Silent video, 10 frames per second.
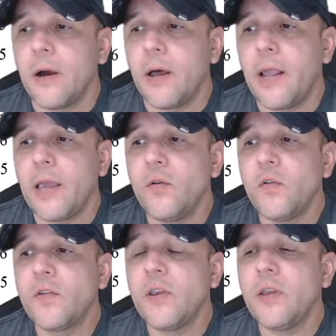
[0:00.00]
Like you
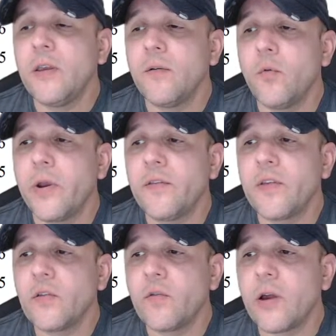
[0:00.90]
see what it
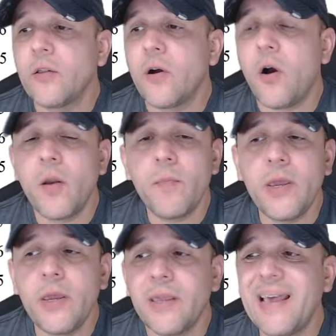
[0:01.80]
says regular
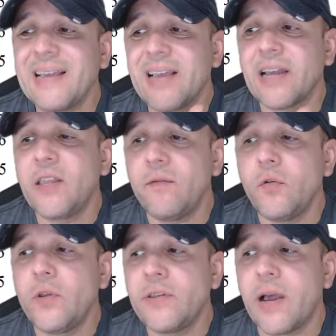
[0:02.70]
Army, that's active
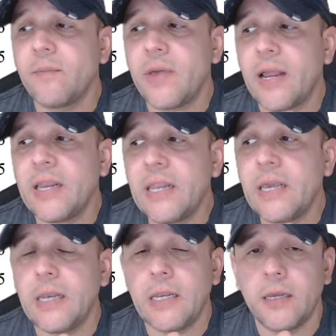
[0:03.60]
duty time that I
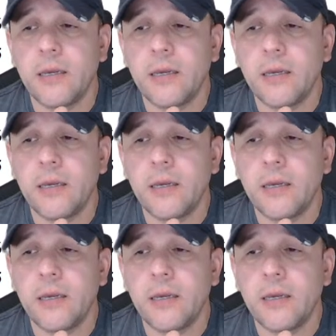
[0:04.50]
did.